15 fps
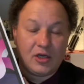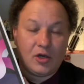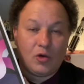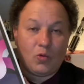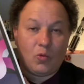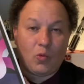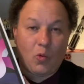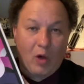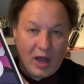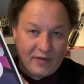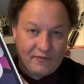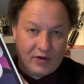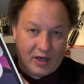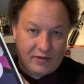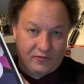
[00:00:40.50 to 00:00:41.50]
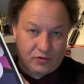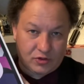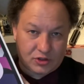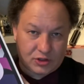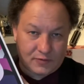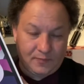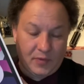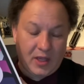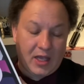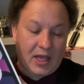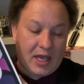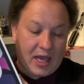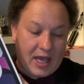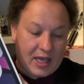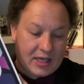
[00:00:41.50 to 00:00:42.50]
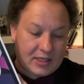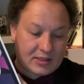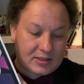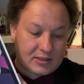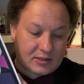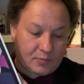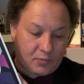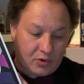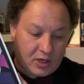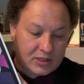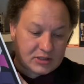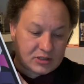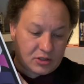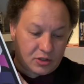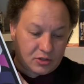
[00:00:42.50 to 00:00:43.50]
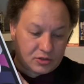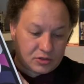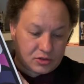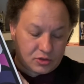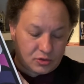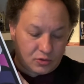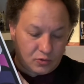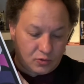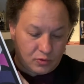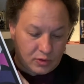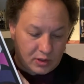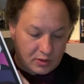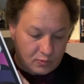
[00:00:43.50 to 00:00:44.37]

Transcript: Wi-Fi version, and the price goes to